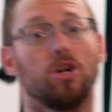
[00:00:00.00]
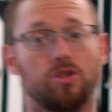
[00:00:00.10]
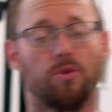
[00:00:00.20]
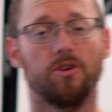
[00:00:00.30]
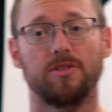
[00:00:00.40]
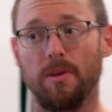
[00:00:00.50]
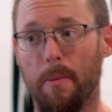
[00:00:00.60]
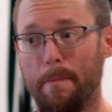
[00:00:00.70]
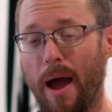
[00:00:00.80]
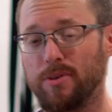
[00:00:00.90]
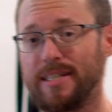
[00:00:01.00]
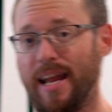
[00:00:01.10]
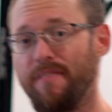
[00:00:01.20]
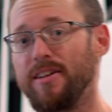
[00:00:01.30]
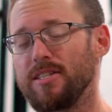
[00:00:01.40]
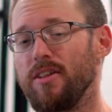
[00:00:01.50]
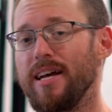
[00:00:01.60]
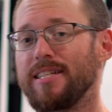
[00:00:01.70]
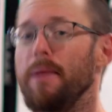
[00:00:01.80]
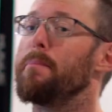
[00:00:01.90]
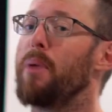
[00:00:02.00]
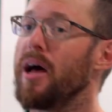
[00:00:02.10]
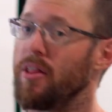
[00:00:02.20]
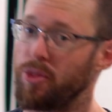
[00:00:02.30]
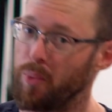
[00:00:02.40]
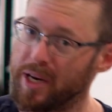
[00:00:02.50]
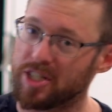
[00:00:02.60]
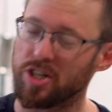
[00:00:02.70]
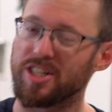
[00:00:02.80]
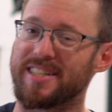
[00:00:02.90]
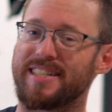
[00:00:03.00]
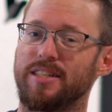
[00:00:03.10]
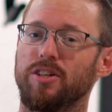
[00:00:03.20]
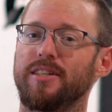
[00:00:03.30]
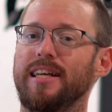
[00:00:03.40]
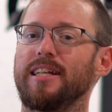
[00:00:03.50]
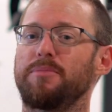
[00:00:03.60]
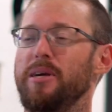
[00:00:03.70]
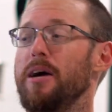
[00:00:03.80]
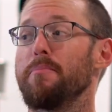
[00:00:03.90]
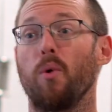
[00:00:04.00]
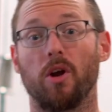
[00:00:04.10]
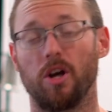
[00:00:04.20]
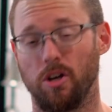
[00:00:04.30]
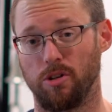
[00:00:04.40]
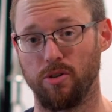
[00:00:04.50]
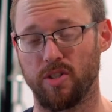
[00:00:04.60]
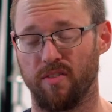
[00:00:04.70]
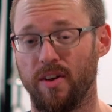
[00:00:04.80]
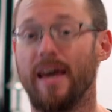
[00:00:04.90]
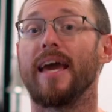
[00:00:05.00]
So there's mounting evidence on that side, but the research is still needing to become more conclusive.